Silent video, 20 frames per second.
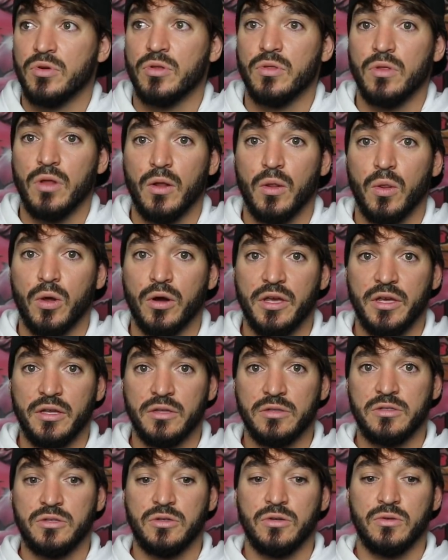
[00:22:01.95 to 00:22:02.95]
were
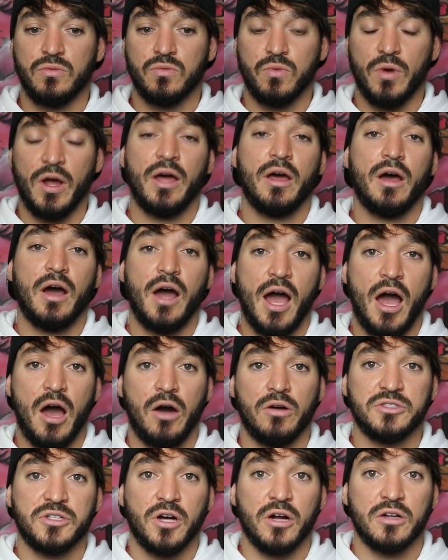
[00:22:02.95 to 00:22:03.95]
looking to rent a
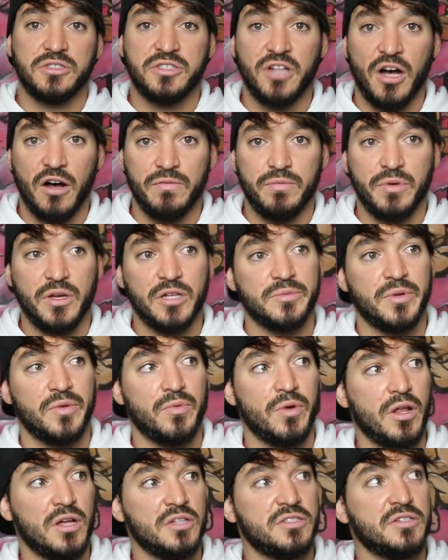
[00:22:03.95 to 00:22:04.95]
house ourselves, because we
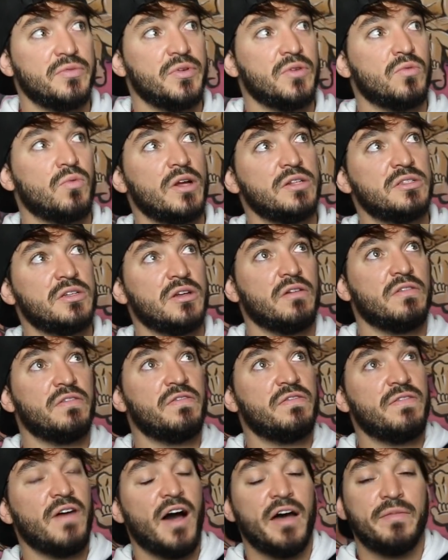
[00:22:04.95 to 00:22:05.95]
realized if we rented a
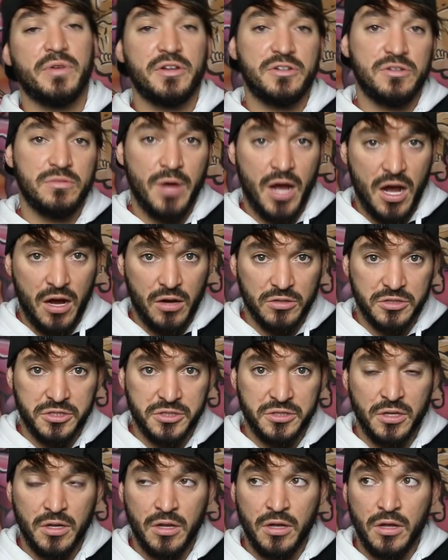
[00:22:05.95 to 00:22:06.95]
5-bedroom
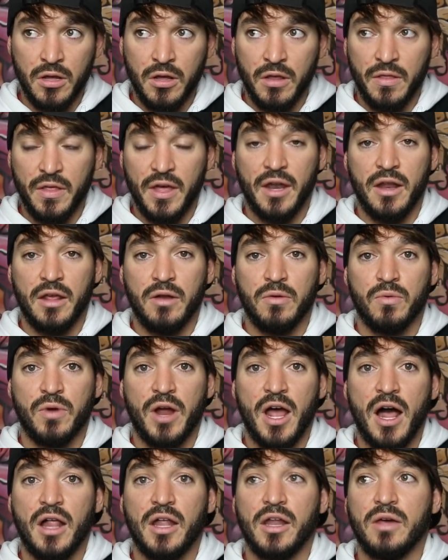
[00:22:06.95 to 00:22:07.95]
house, then in
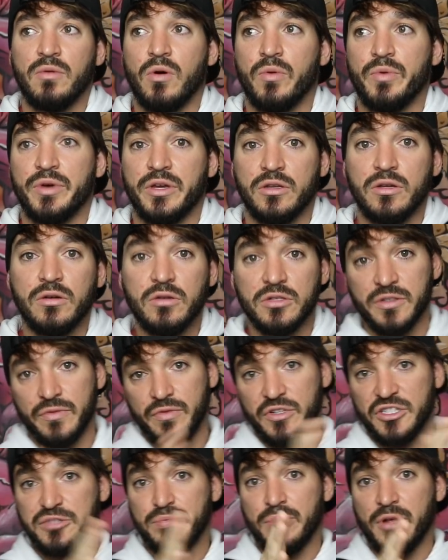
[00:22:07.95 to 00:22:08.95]
reality what we could do is if
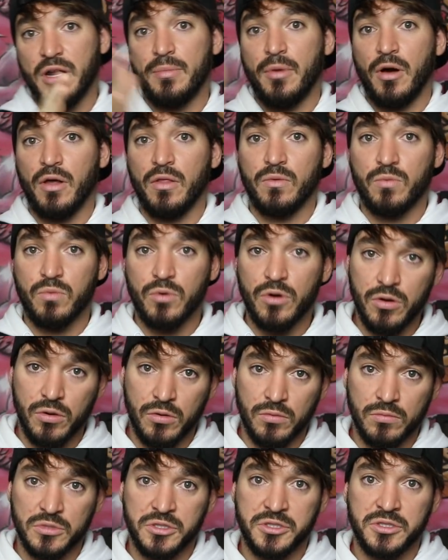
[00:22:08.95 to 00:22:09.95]
we split up all the
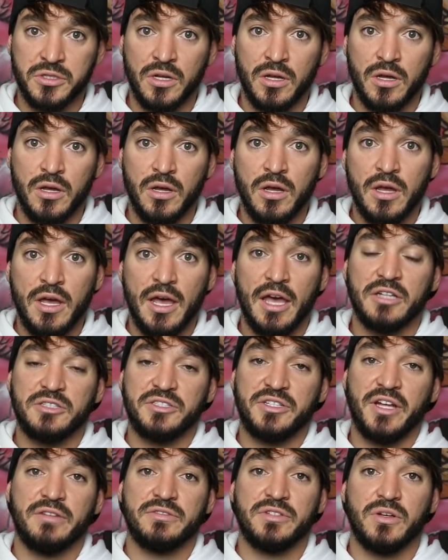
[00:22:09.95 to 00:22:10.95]
rooms, it
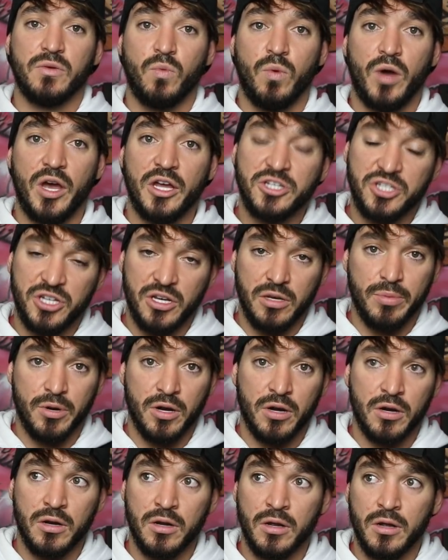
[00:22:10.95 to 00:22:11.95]
saves it way
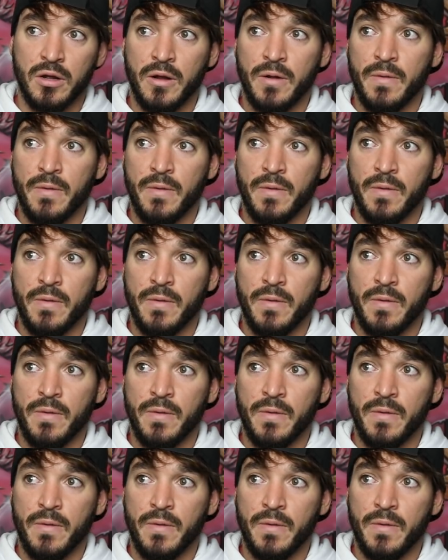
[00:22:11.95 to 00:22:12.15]
cheaper.